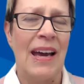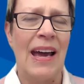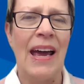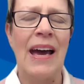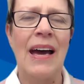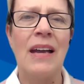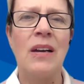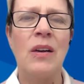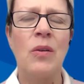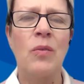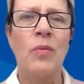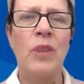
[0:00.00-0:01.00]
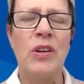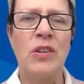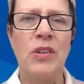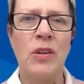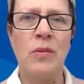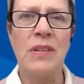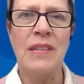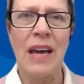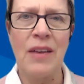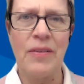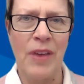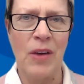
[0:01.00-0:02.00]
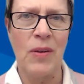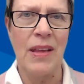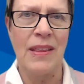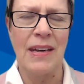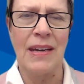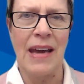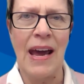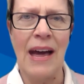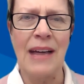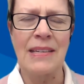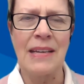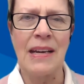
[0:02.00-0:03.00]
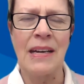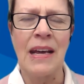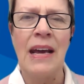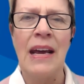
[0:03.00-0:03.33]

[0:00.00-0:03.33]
and reduce a very thick accent